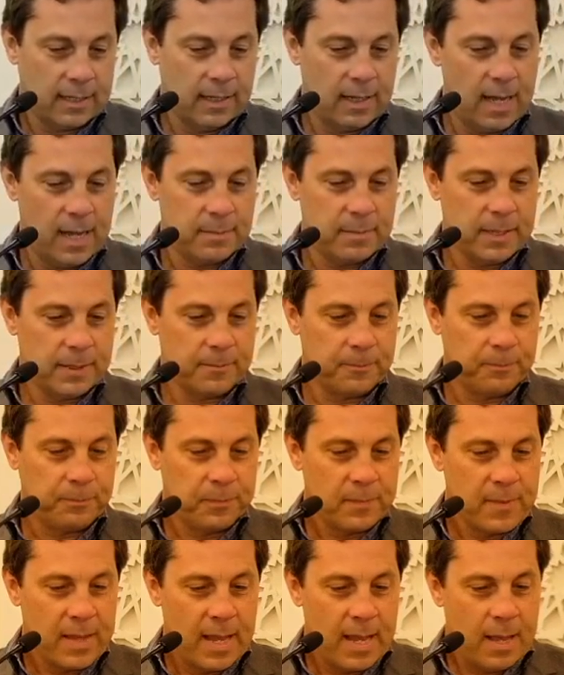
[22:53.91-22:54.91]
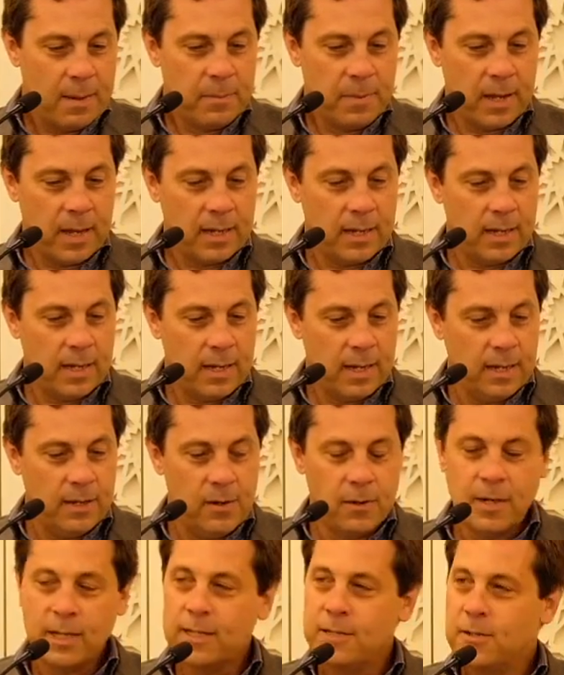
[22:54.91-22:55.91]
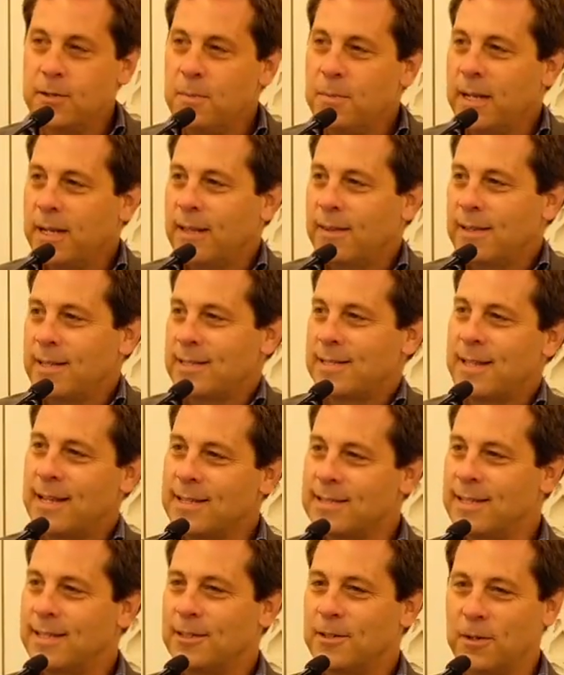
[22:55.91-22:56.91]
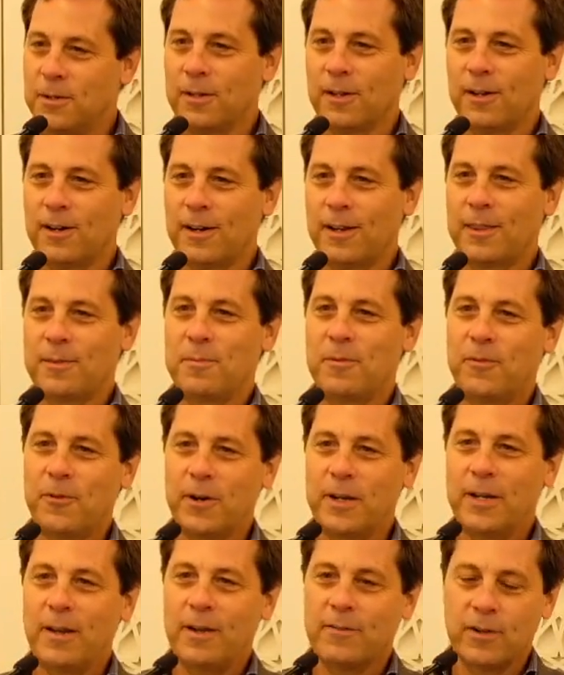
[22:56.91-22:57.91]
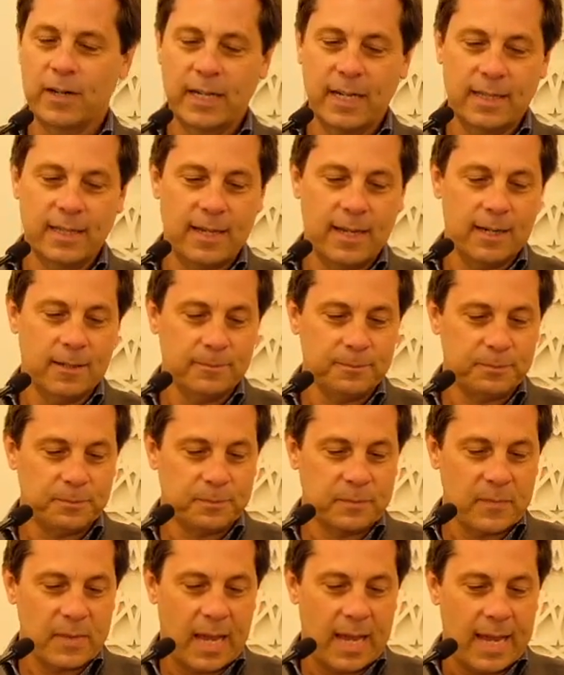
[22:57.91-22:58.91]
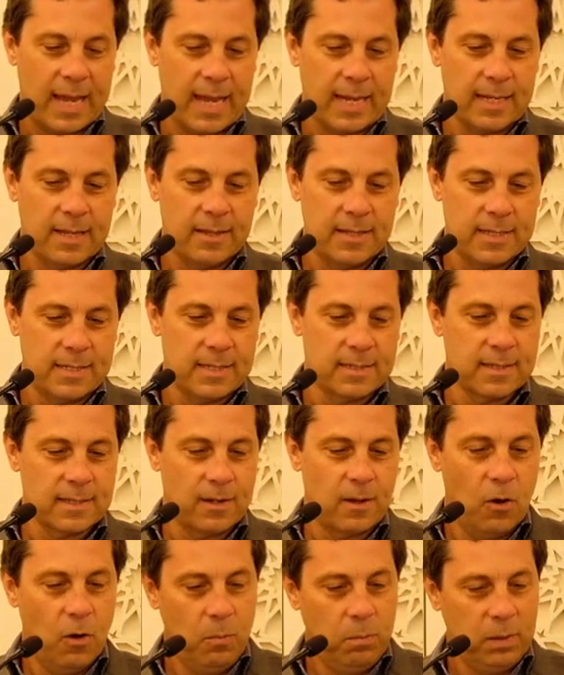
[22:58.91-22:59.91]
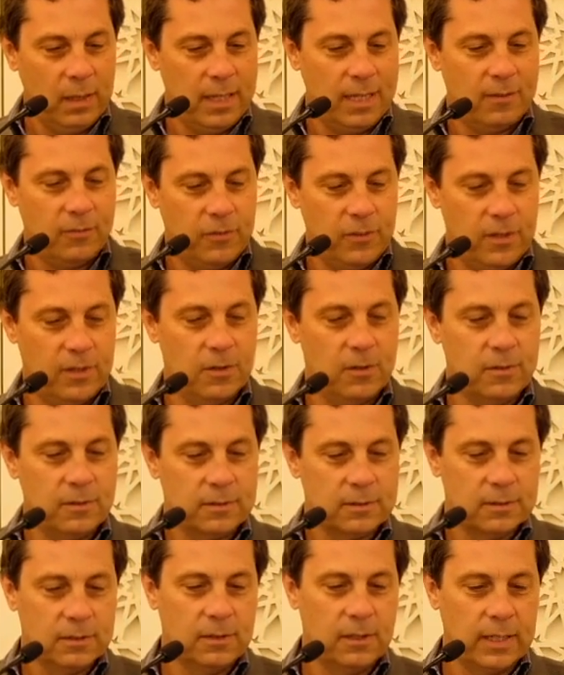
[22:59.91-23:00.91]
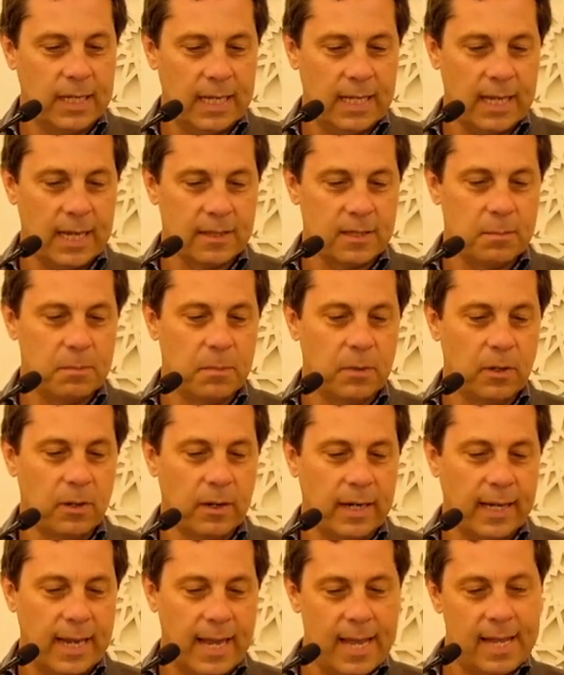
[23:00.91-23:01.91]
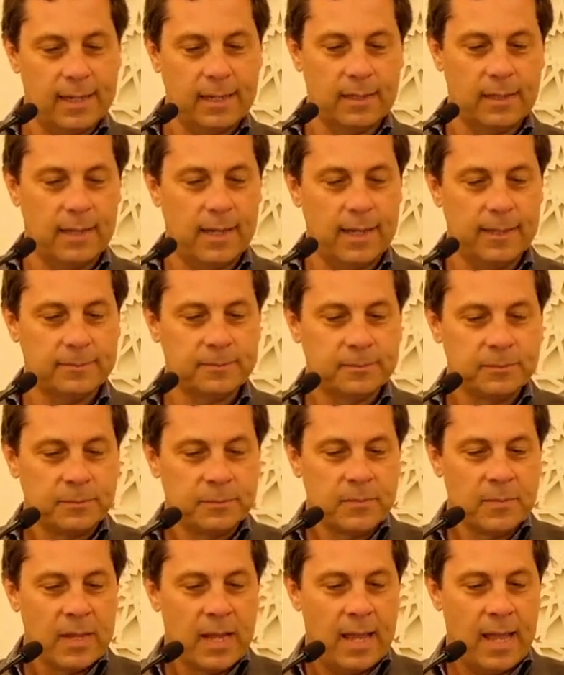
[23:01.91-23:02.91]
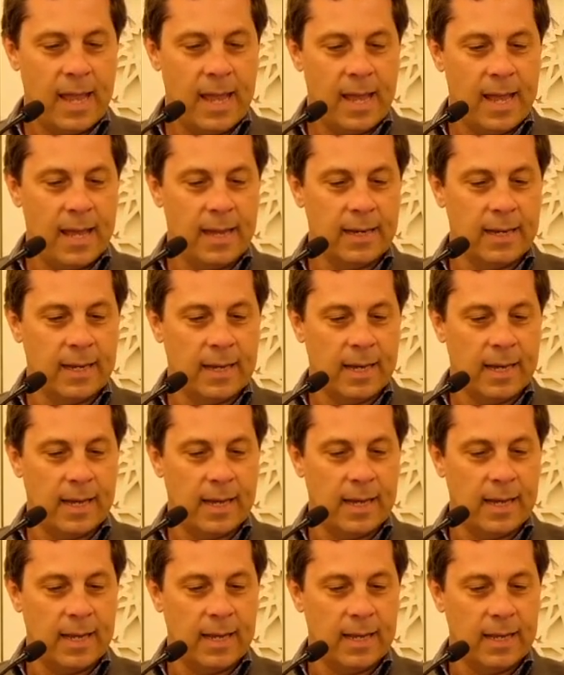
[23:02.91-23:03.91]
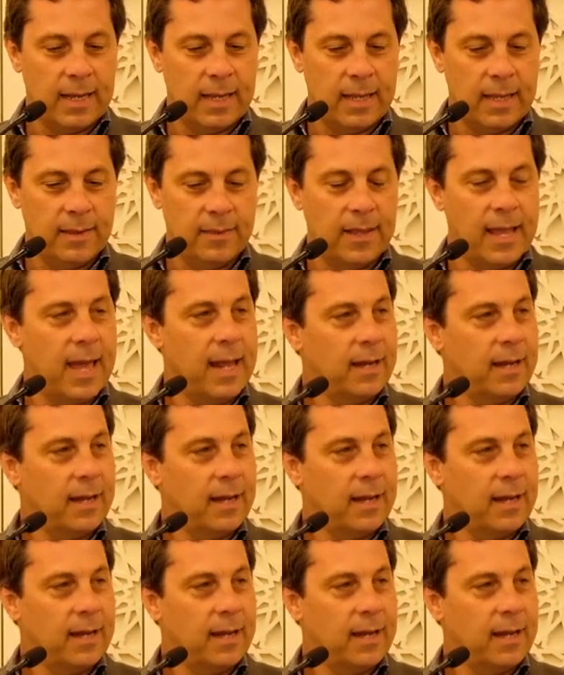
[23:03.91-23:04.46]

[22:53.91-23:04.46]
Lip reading: climbed it. But you can do many of these things in Google Earth before you ever get there. And this is an oblique view looking at the Themurray anticline. And the